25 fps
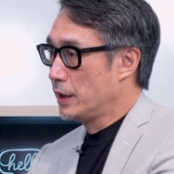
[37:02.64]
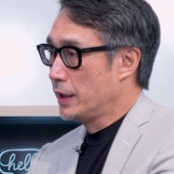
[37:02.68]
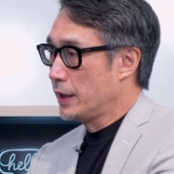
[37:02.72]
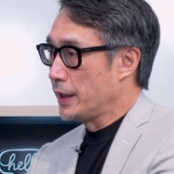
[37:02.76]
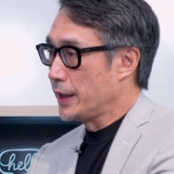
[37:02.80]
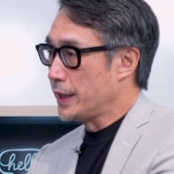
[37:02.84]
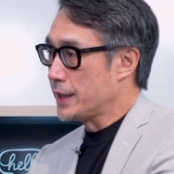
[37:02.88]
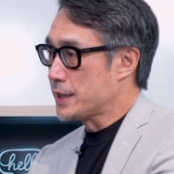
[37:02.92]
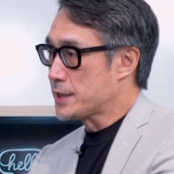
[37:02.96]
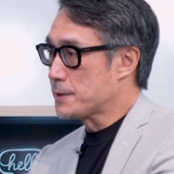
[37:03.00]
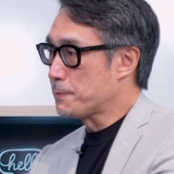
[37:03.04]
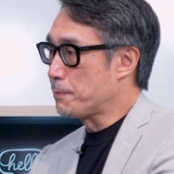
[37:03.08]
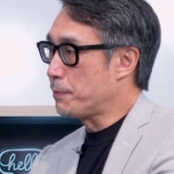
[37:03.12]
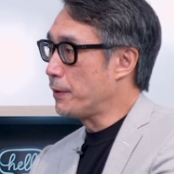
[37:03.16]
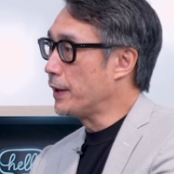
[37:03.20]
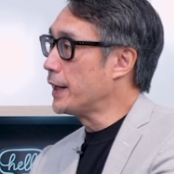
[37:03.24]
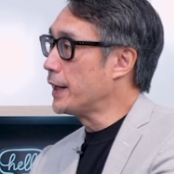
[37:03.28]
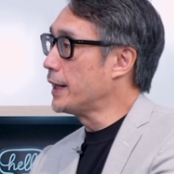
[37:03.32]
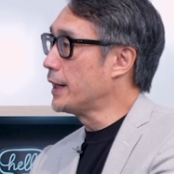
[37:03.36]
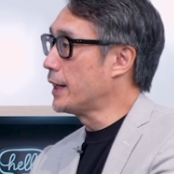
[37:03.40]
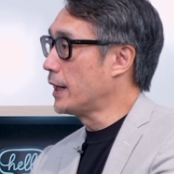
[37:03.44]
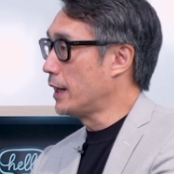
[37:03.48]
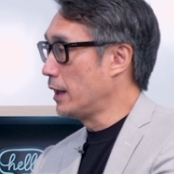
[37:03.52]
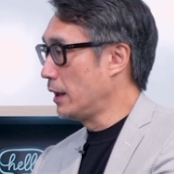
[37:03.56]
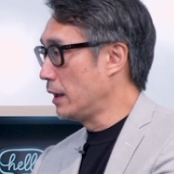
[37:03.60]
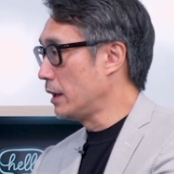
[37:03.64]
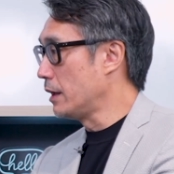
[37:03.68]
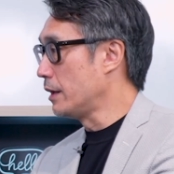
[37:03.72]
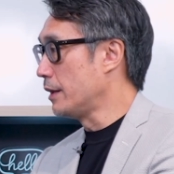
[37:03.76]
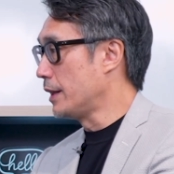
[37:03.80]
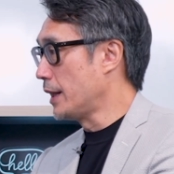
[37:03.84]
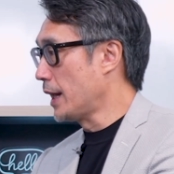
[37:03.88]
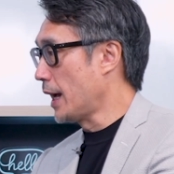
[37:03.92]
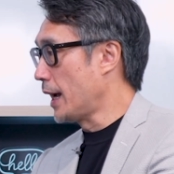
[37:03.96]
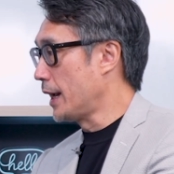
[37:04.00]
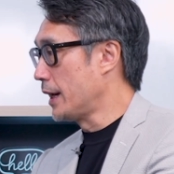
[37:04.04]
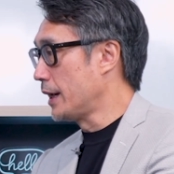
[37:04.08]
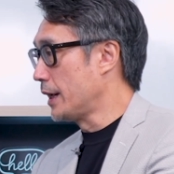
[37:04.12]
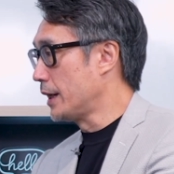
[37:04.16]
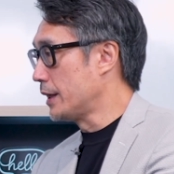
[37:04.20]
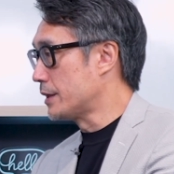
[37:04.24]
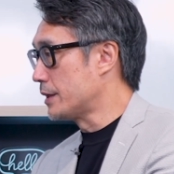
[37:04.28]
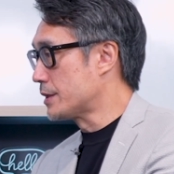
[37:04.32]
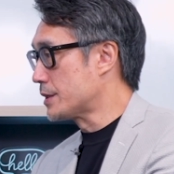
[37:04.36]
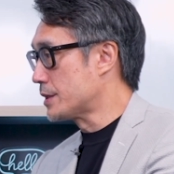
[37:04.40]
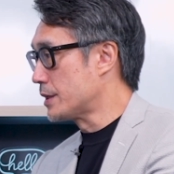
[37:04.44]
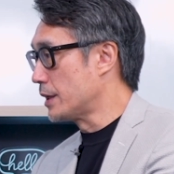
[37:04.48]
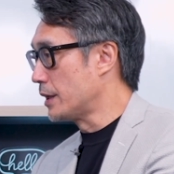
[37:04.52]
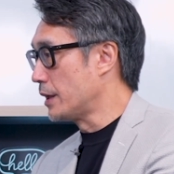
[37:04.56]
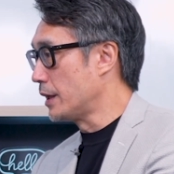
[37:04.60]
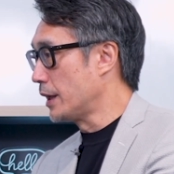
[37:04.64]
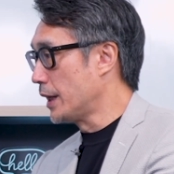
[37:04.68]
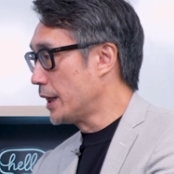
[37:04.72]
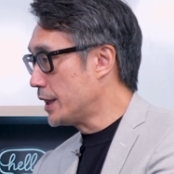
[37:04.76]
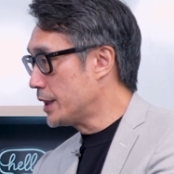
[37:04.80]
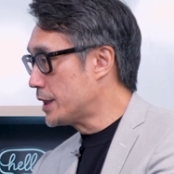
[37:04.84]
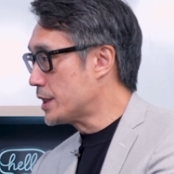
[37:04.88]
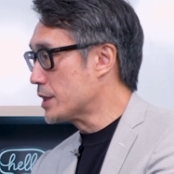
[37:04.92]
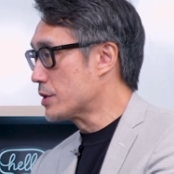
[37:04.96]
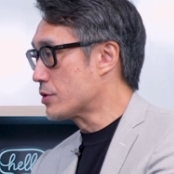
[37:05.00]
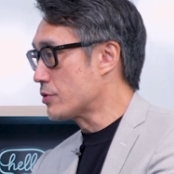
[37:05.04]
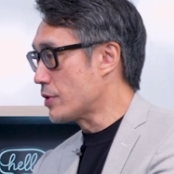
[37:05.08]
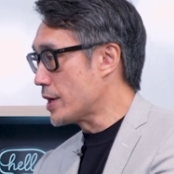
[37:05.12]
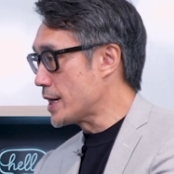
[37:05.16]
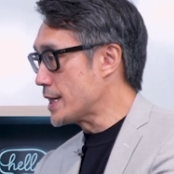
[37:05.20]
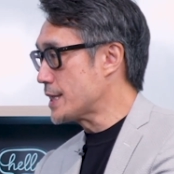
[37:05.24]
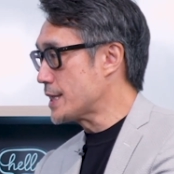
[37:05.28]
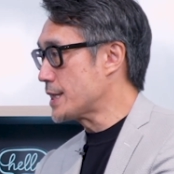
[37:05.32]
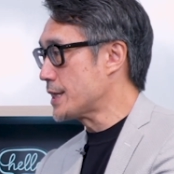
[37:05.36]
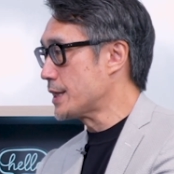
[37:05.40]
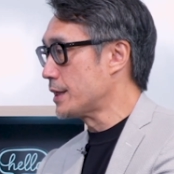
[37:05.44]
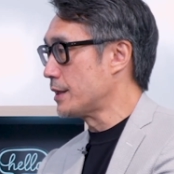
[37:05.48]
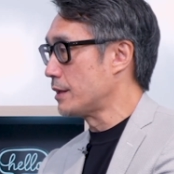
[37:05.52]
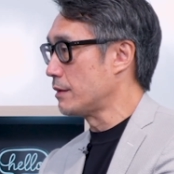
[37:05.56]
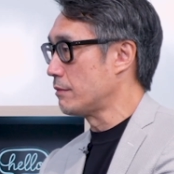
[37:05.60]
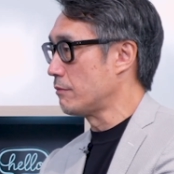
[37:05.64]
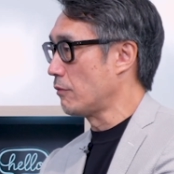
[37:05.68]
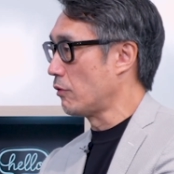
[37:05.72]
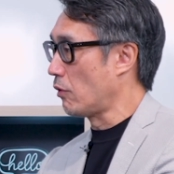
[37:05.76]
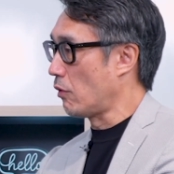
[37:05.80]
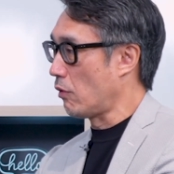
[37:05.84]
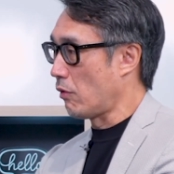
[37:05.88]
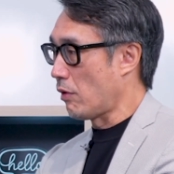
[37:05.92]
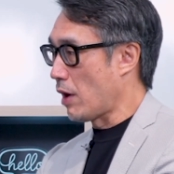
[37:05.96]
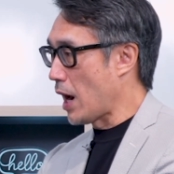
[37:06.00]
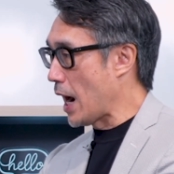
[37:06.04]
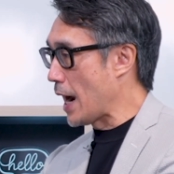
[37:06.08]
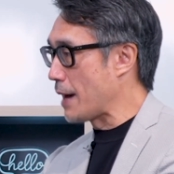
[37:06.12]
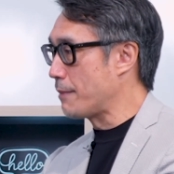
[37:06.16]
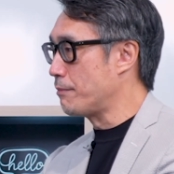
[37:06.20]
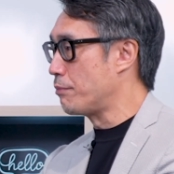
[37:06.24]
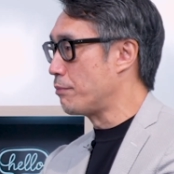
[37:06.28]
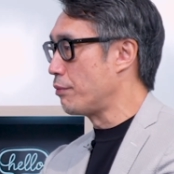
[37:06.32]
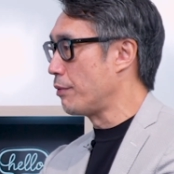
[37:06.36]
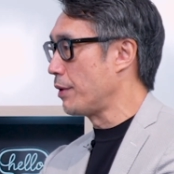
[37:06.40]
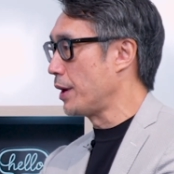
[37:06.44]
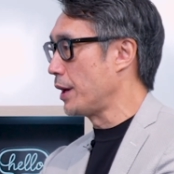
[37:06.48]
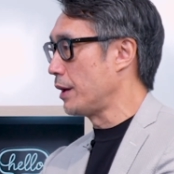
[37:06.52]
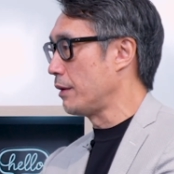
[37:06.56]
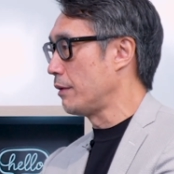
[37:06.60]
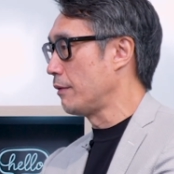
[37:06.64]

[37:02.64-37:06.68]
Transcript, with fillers: It's pretty clear that it's an integrated or hybrid